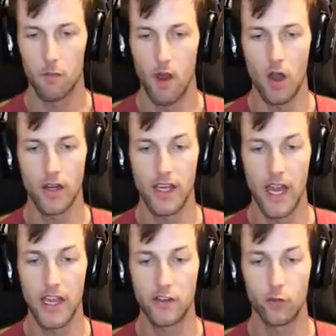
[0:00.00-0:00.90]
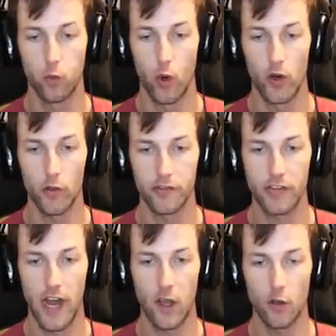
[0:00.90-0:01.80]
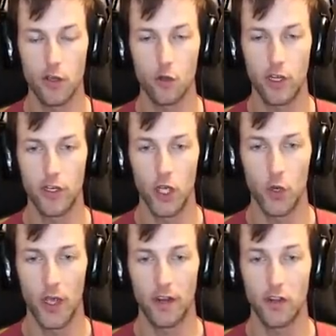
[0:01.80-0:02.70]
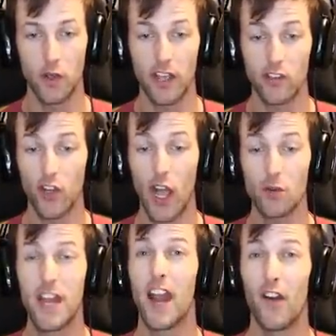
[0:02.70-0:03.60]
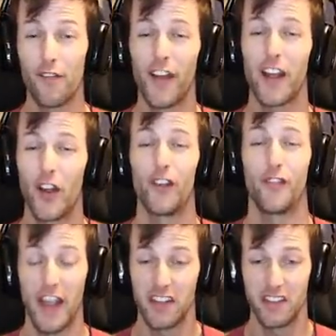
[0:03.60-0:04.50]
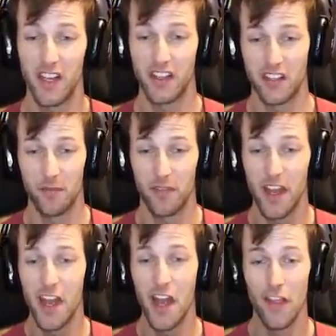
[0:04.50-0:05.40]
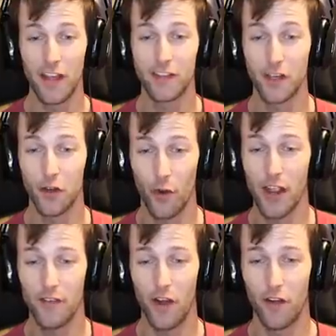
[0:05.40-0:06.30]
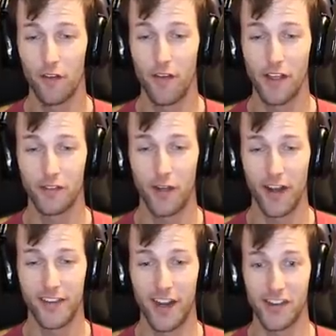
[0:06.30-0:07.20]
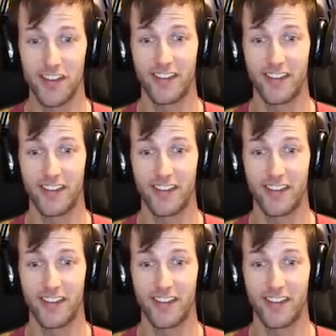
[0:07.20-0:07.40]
Come on, Cakes Whirl style. You can do it. You guys, look how terrified her face is. That's the graveyard face right there.